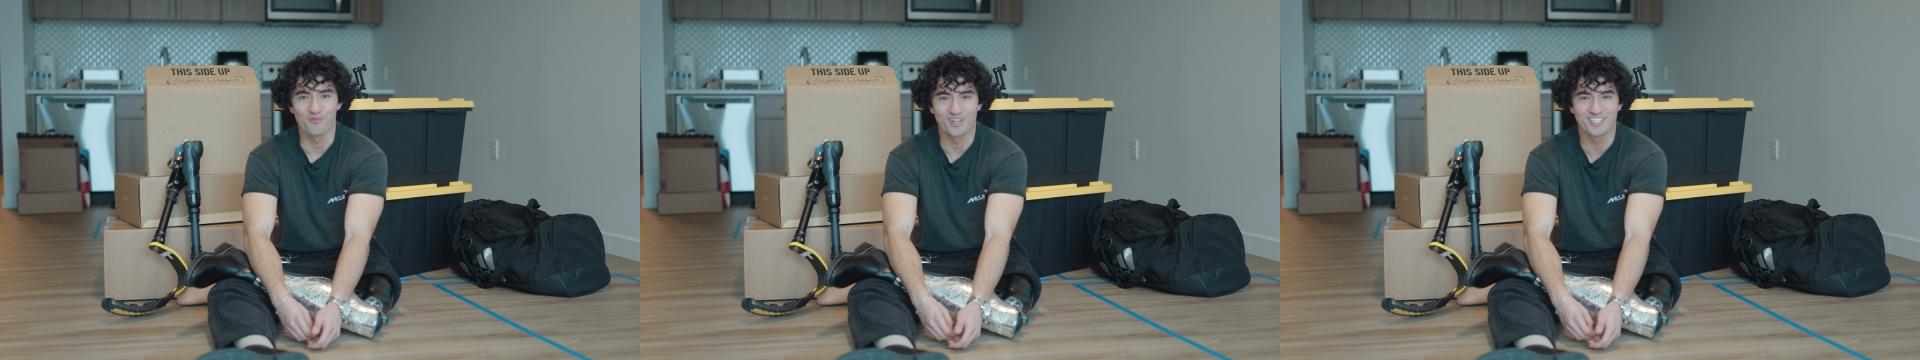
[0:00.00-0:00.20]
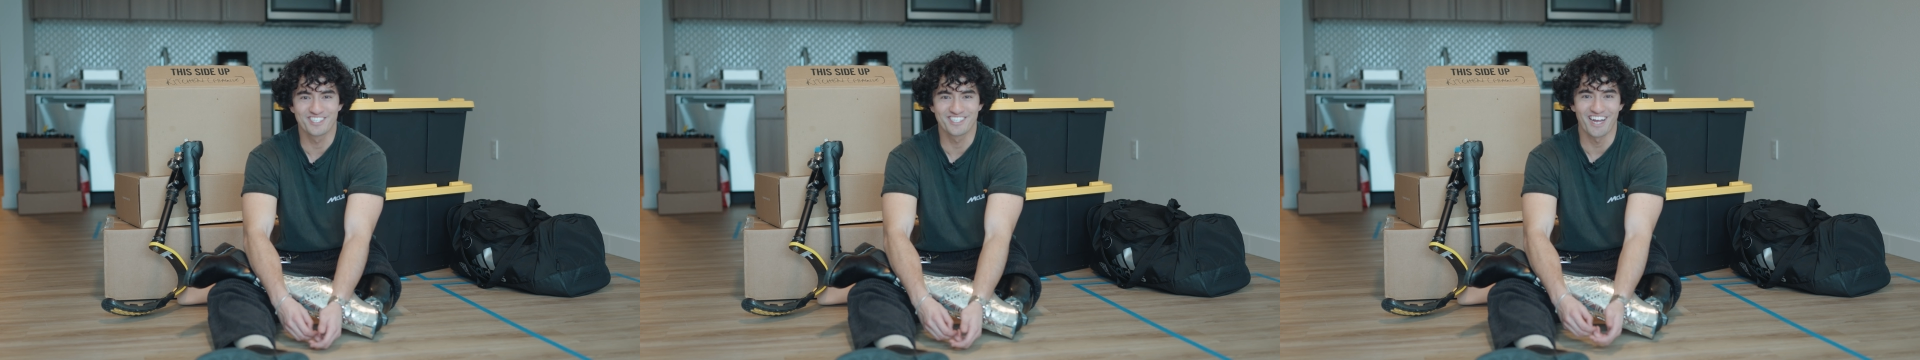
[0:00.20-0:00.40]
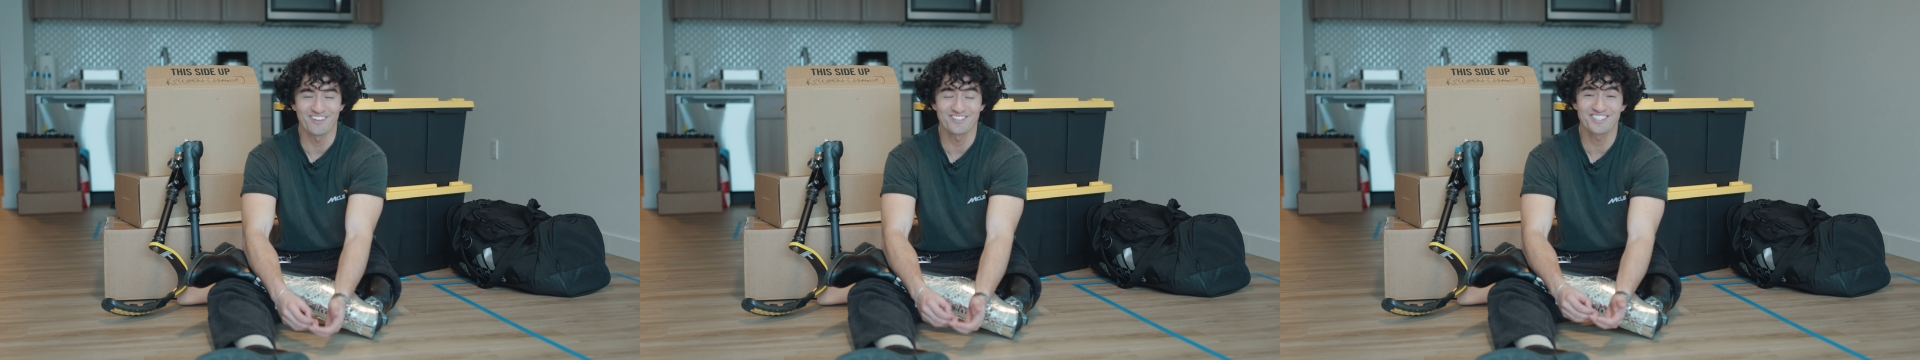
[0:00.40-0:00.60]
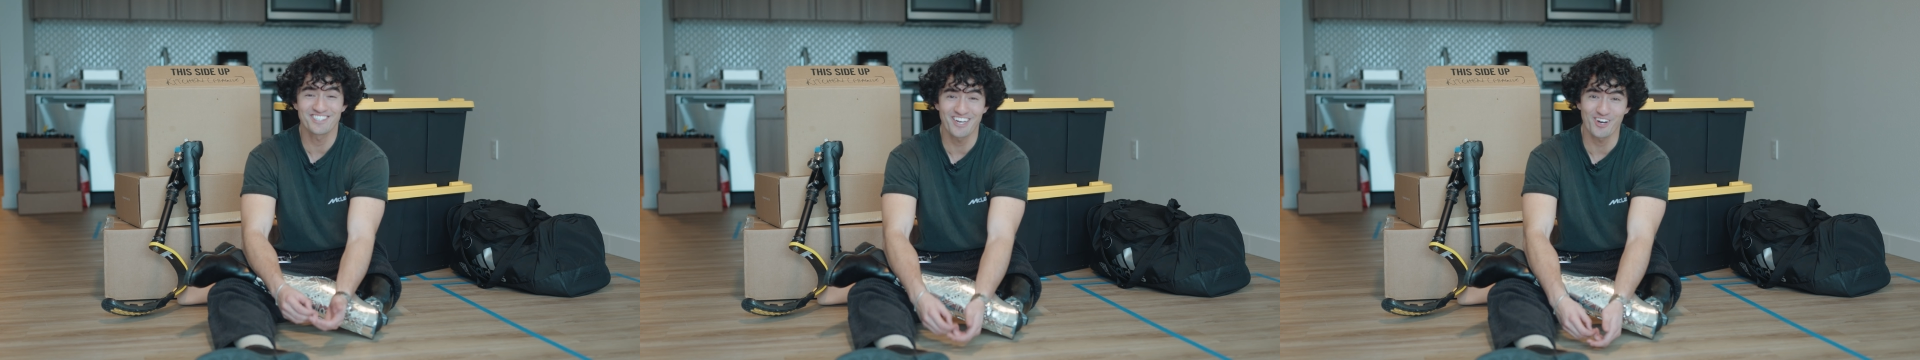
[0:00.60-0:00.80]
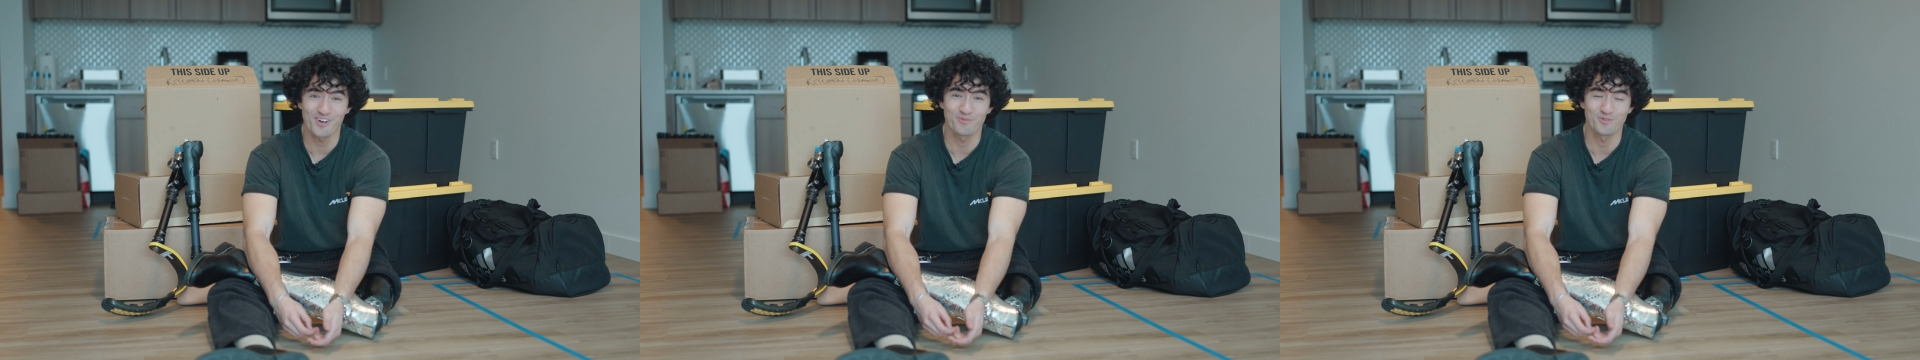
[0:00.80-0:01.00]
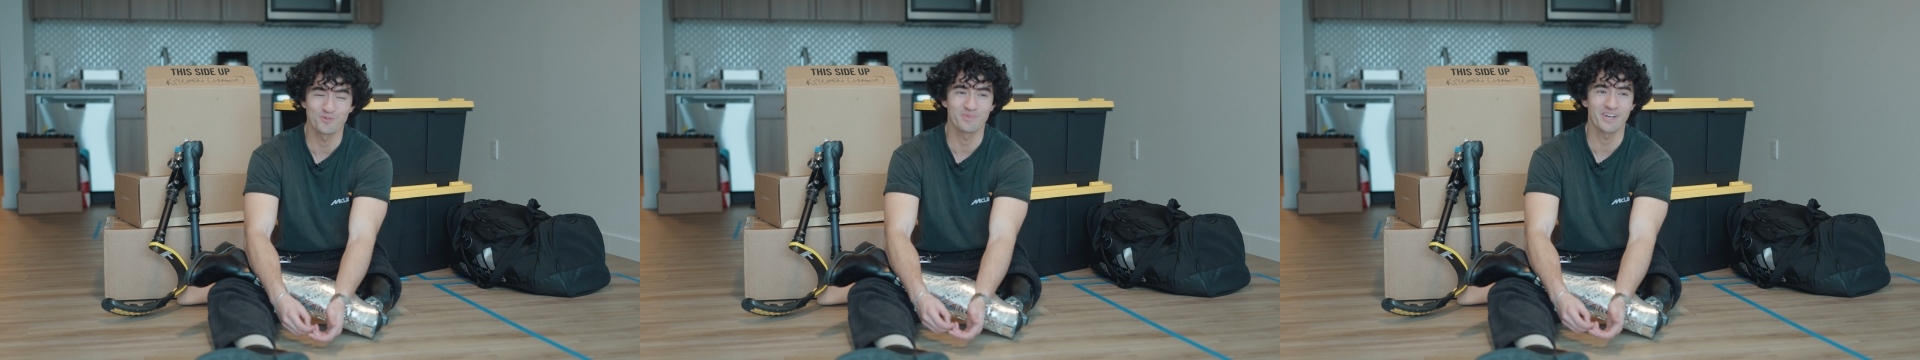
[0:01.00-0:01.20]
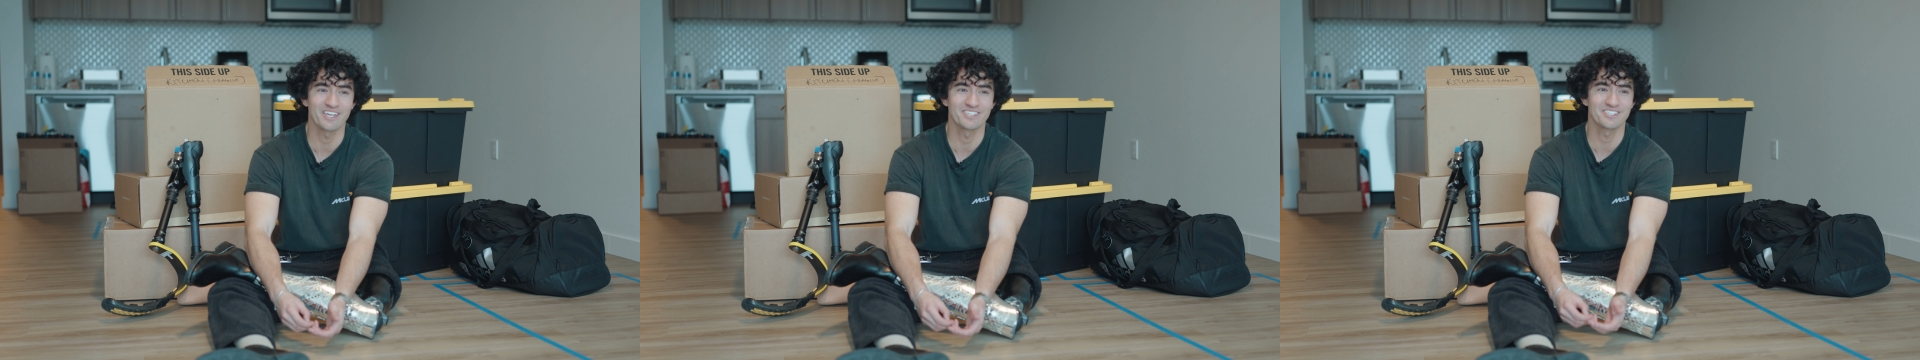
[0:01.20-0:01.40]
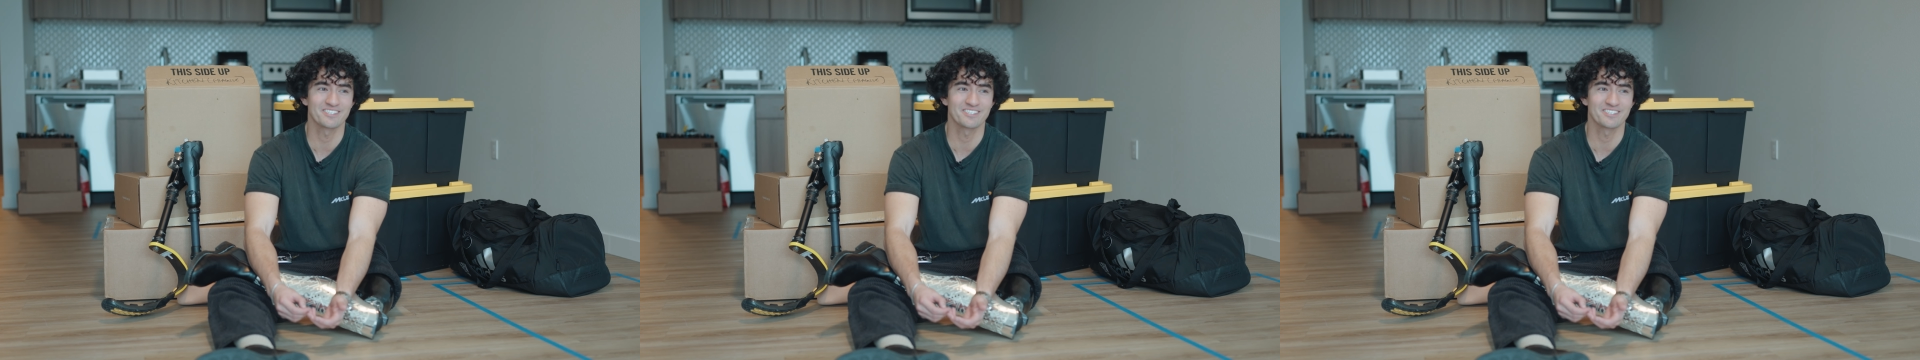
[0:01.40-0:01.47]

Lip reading: which sounds terrible, but